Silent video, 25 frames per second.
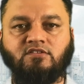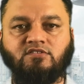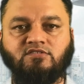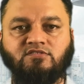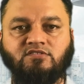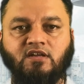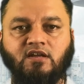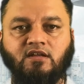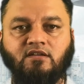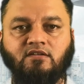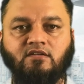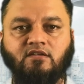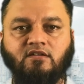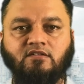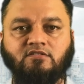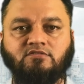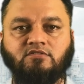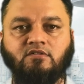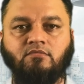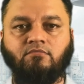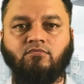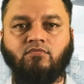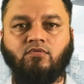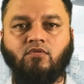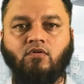the
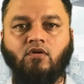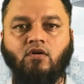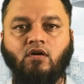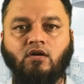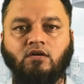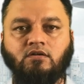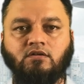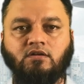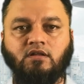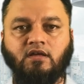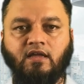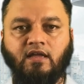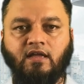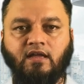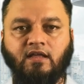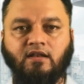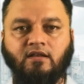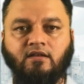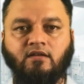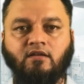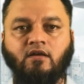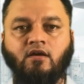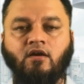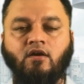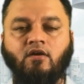signals brought
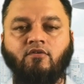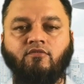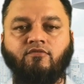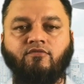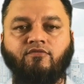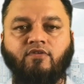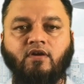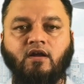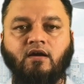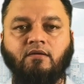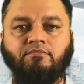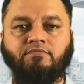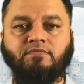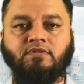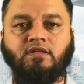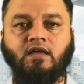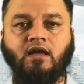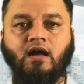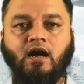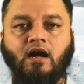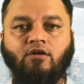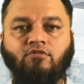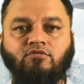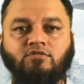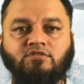in from the
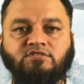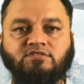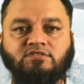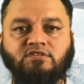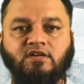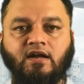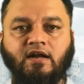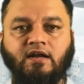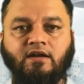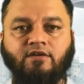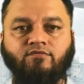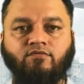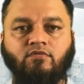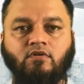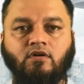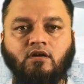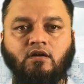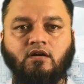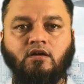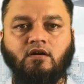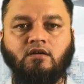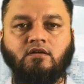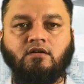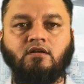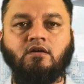outside
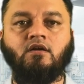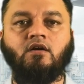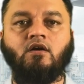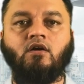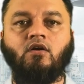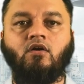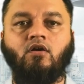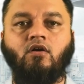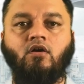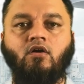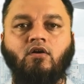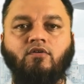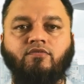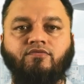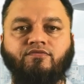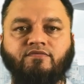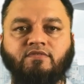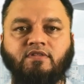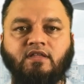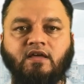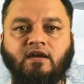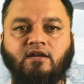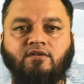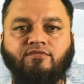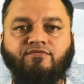world of
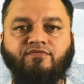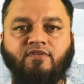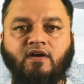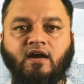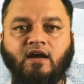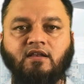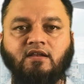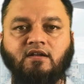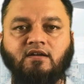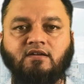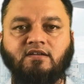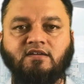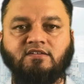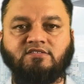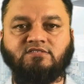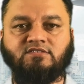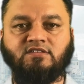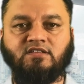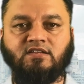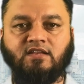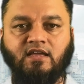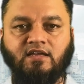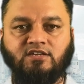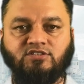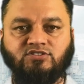their final
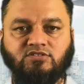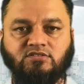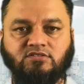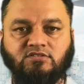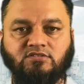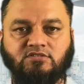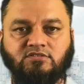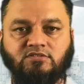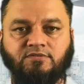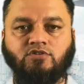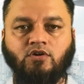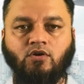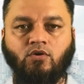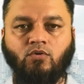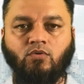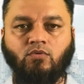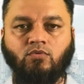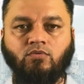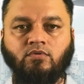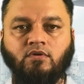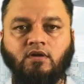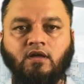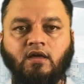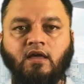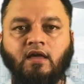destination.
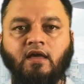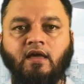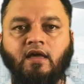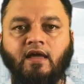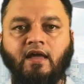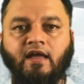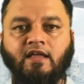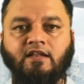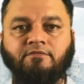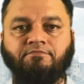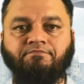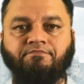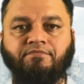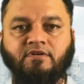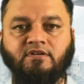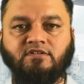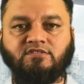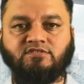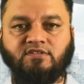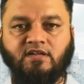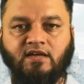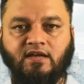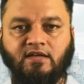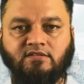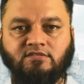So, in
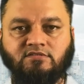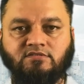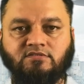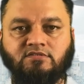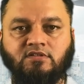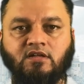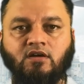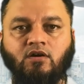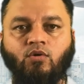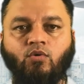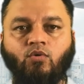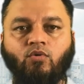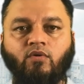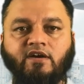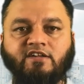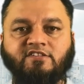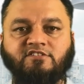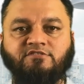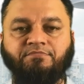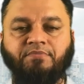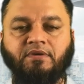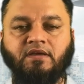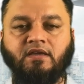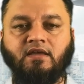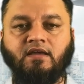presence,
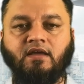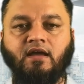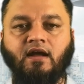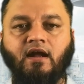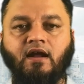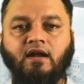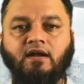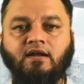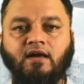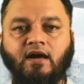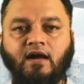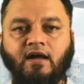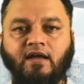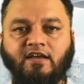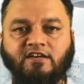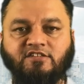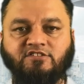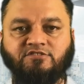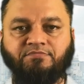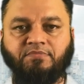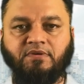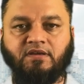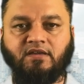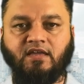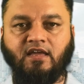OSP and
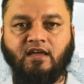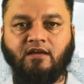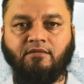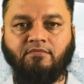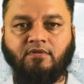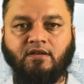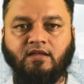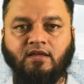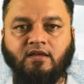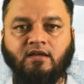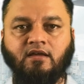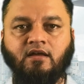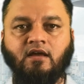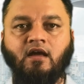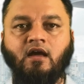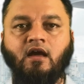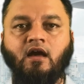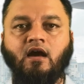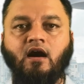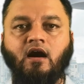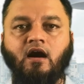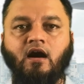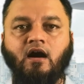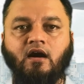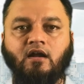ISP cabling
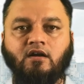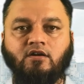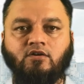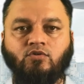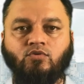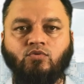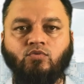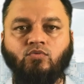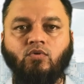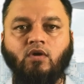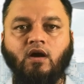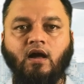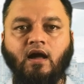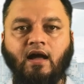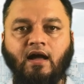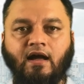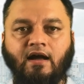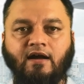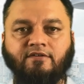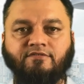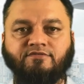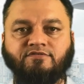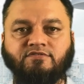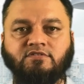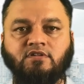are two
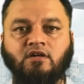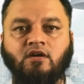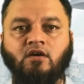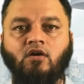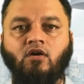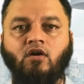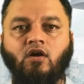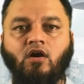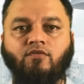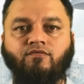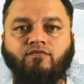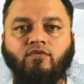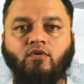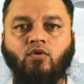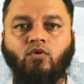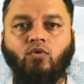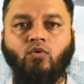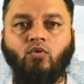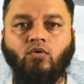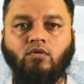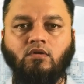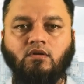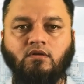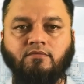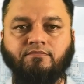halves of a
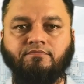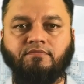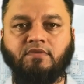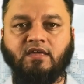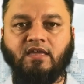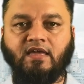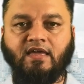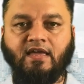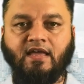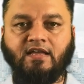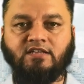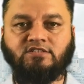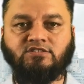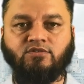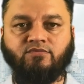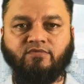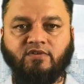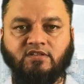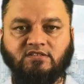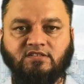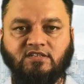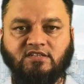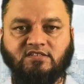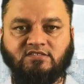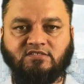whole, each
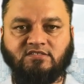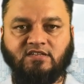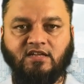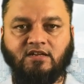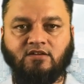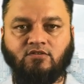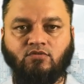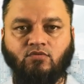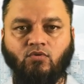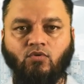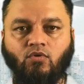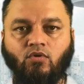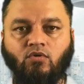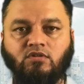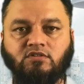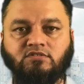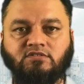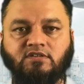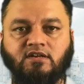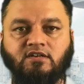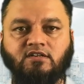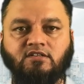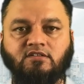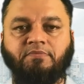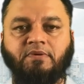with distinct roles
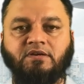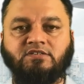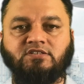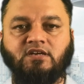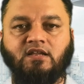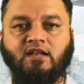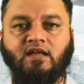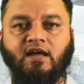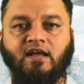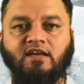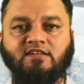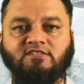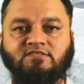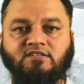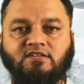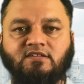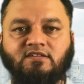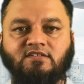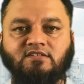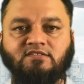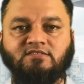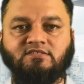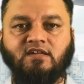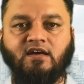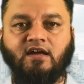and specialized
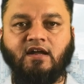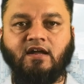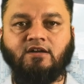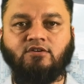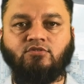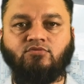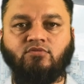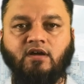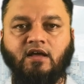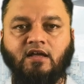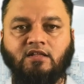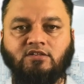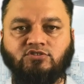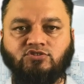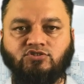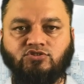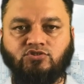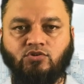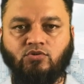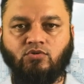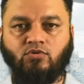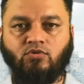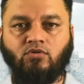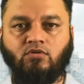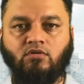design to
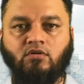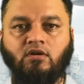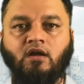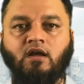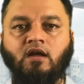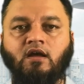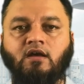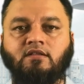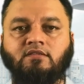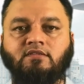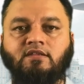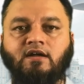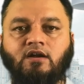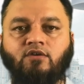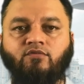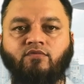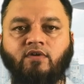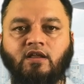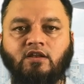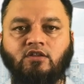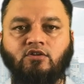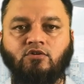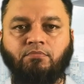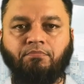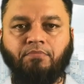ensure that
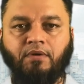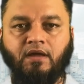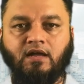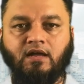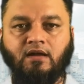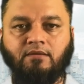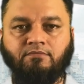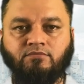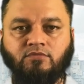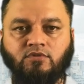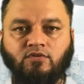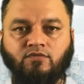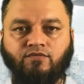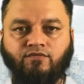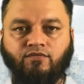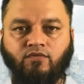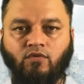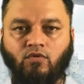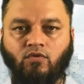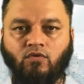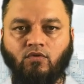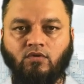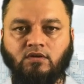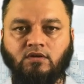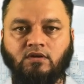when you pick up the
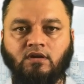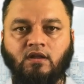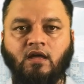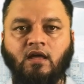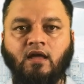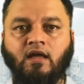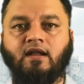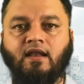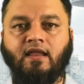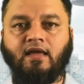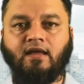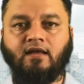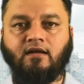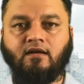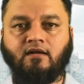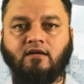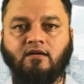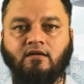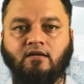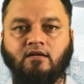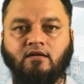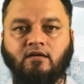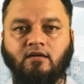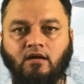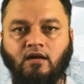phone, click
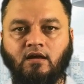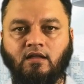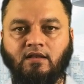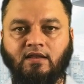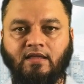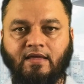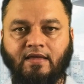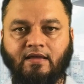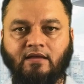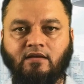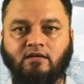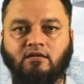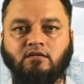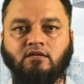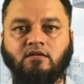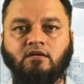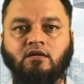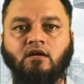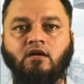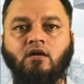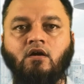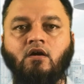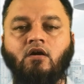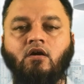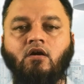a link,
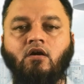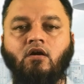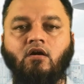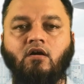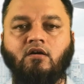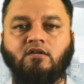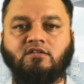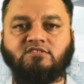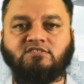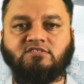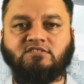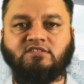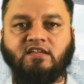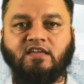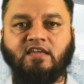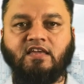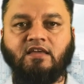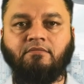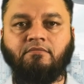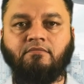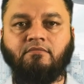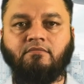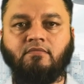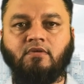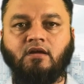or
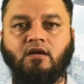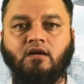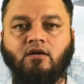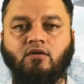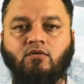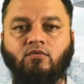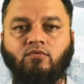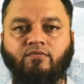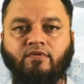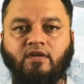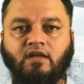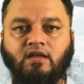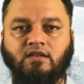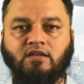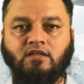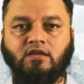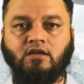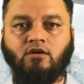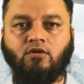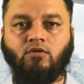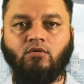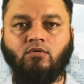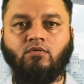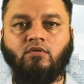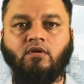stream a
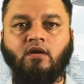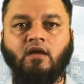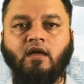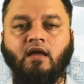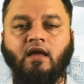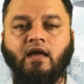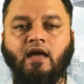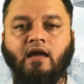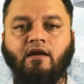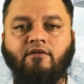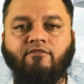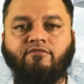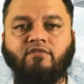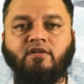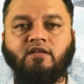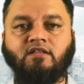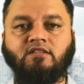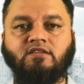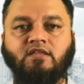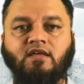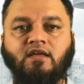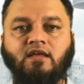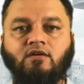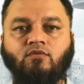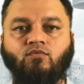video,
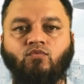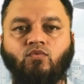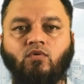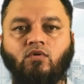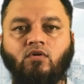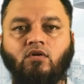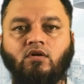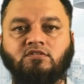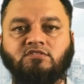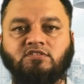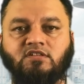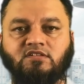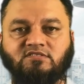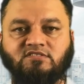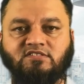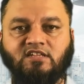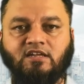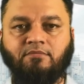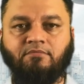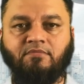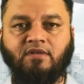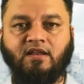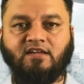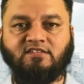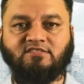everything works
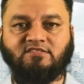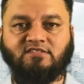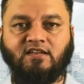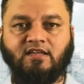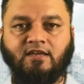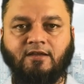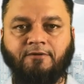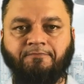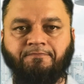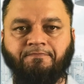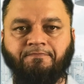seamlessly.